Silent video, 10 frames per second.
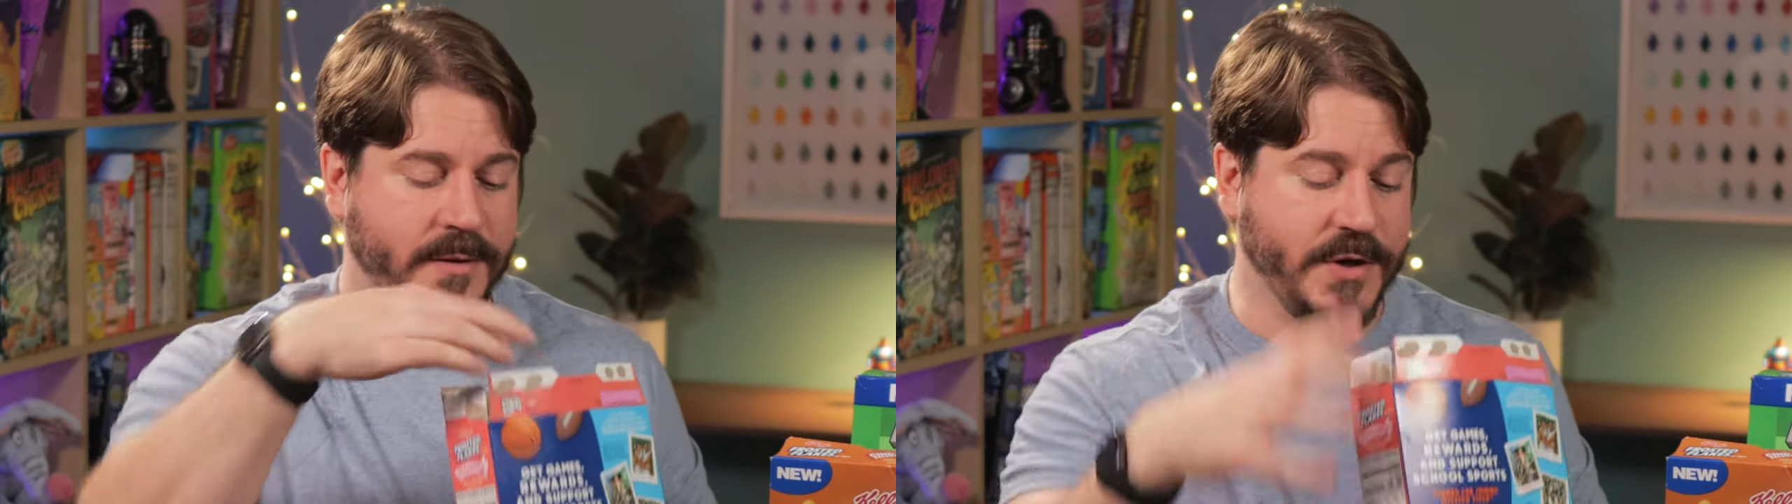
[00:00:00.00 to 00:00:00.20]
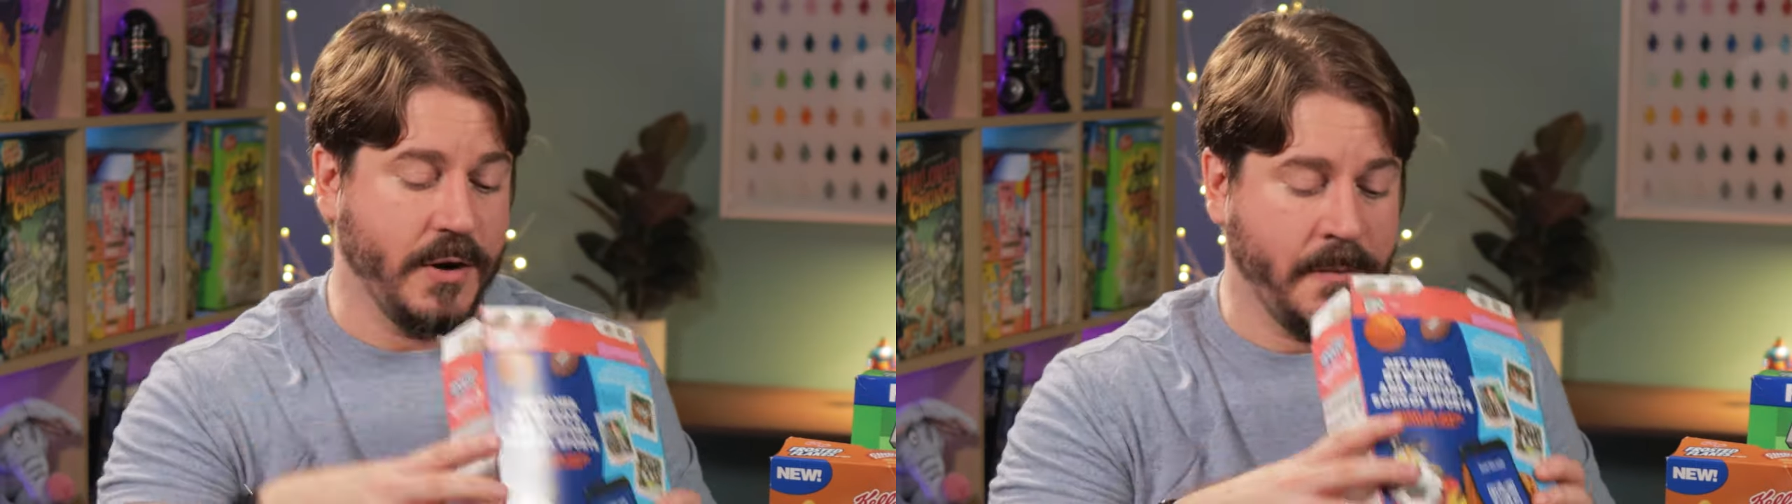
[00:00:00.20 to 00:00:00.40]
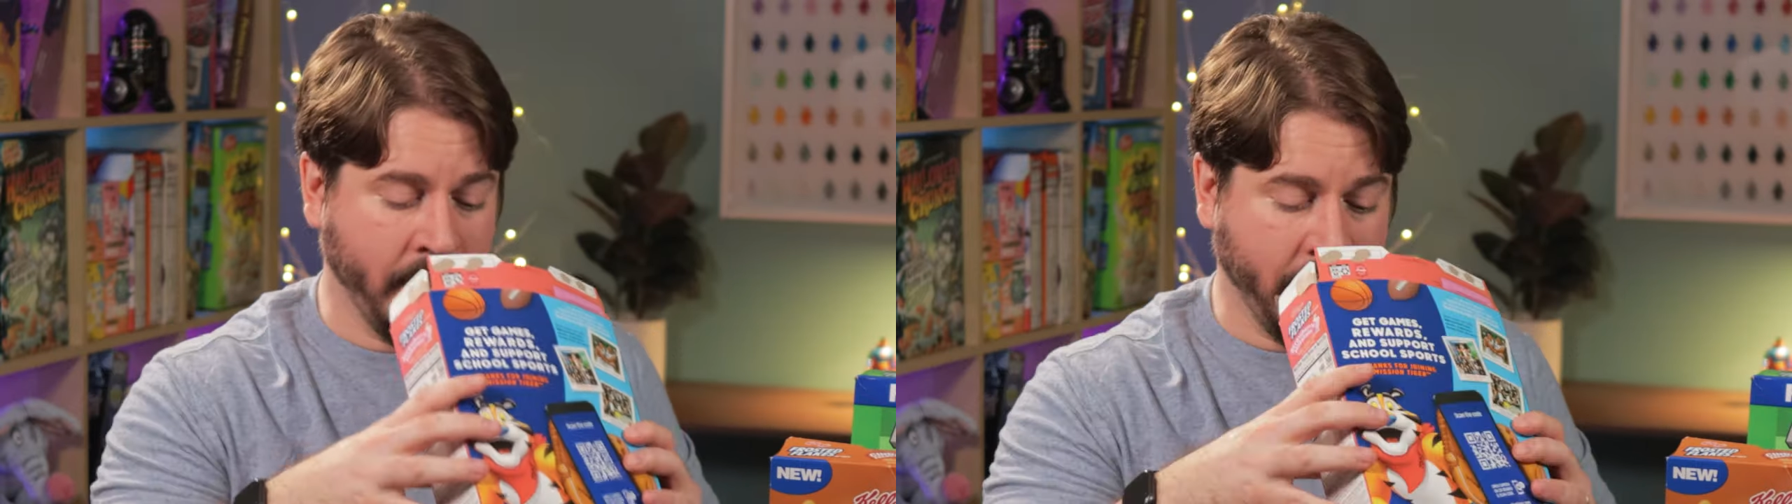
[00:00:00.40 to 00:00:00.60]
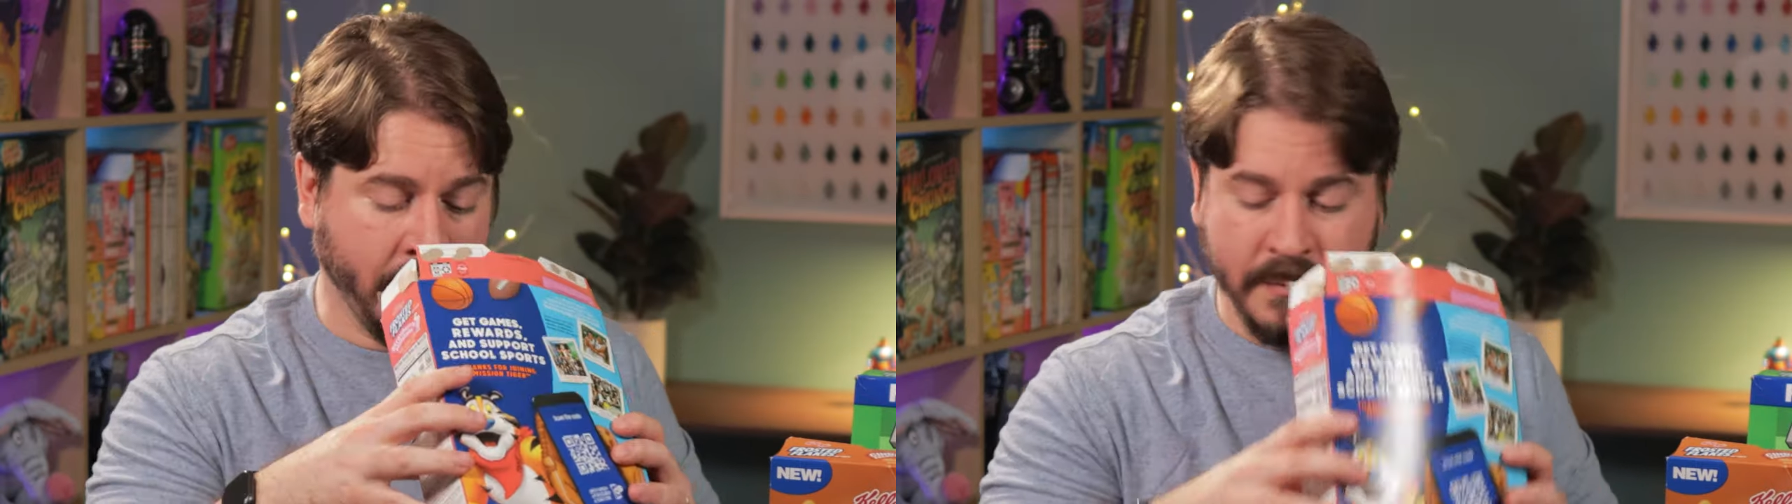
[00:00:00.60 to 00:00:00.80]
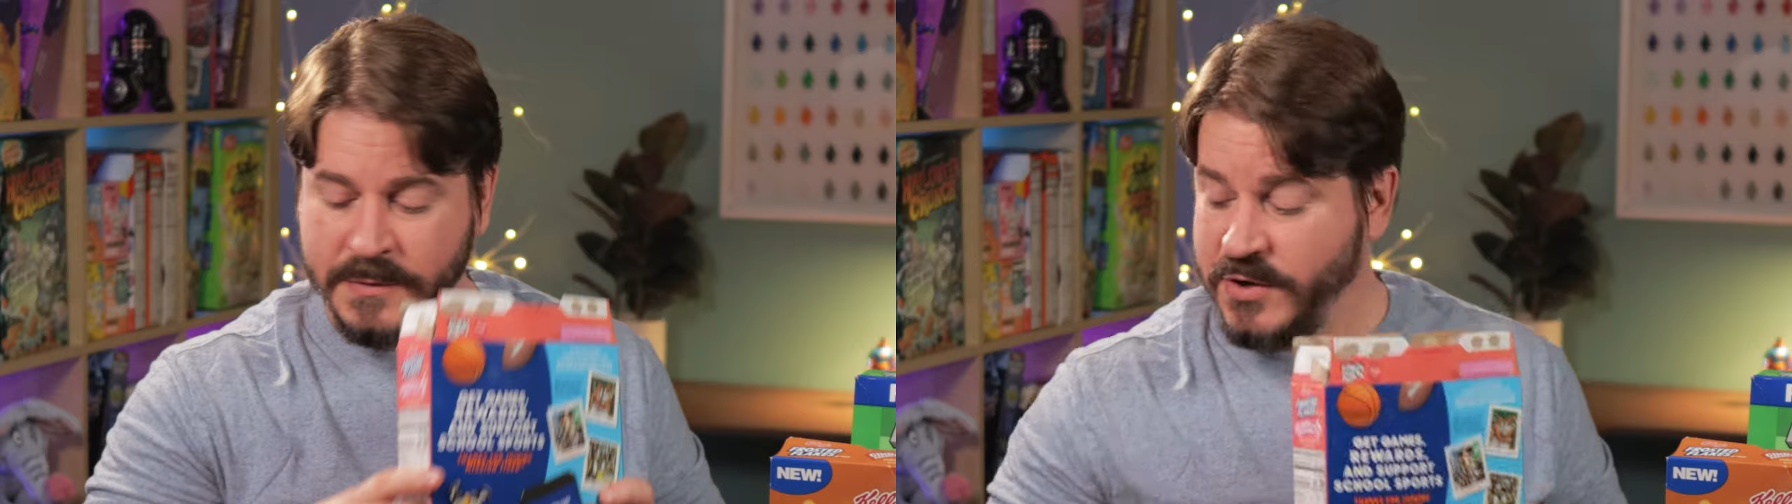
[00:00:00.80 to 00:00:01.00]
So
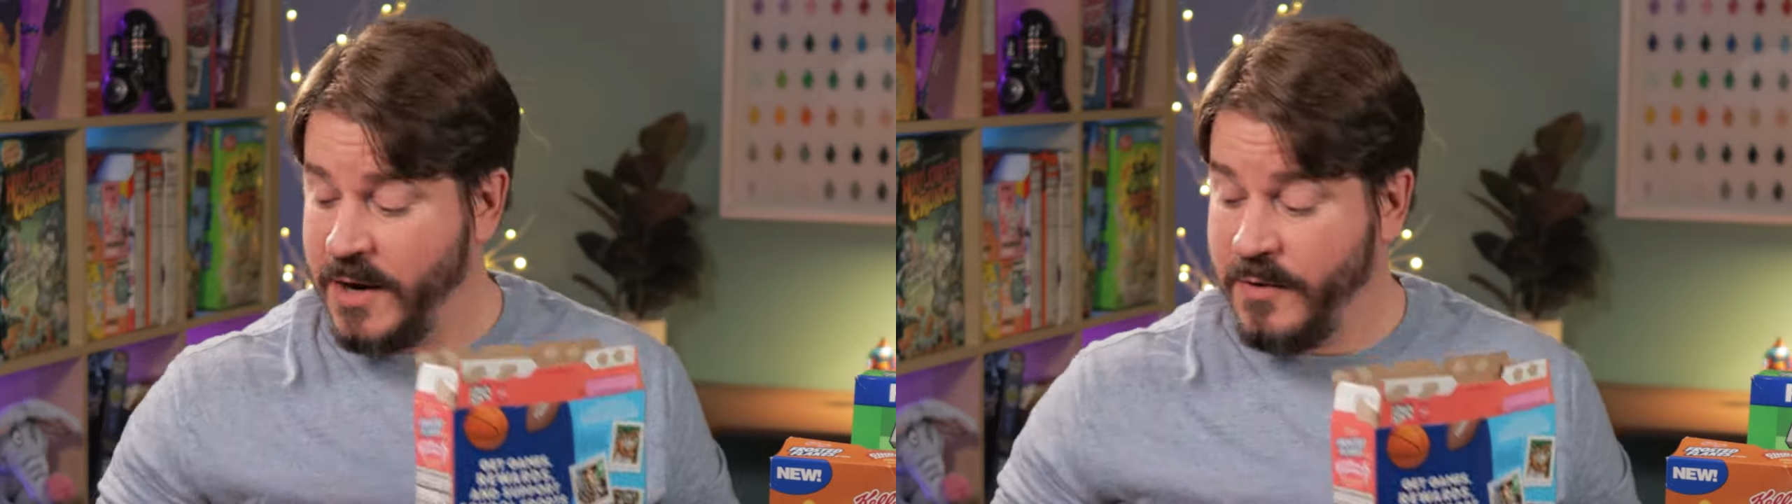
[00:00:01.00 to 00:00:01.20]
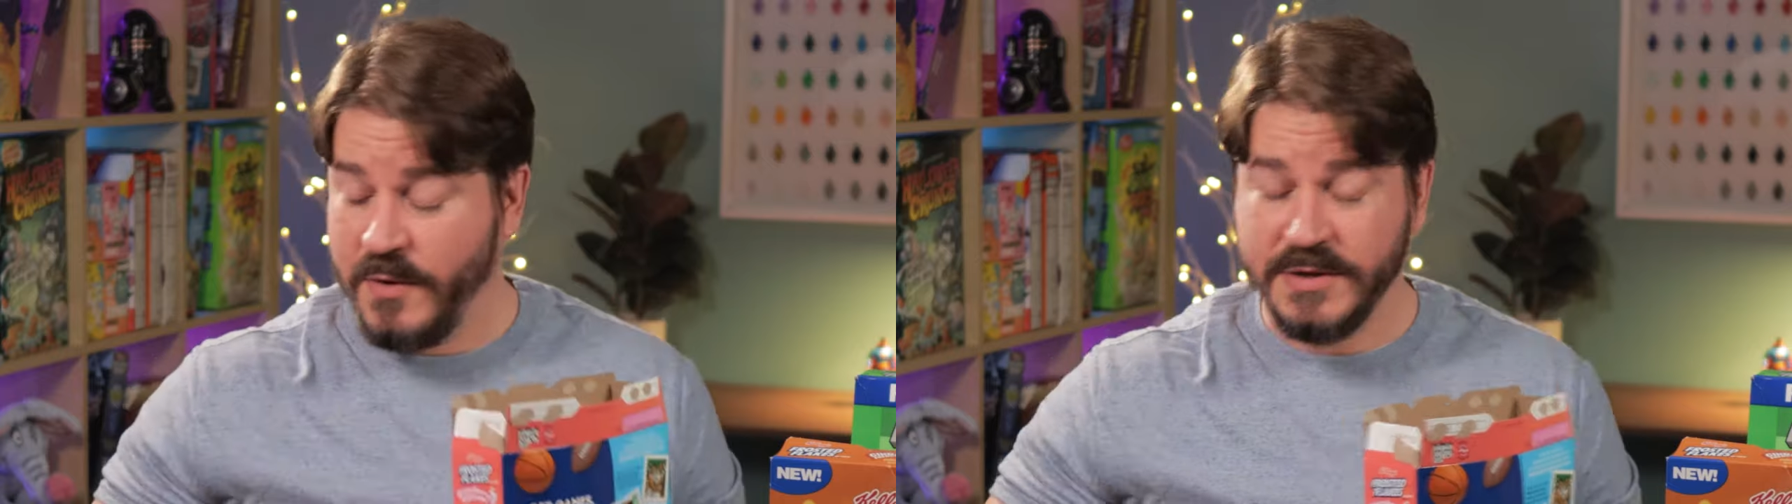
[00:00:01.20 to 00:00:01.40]
strawberry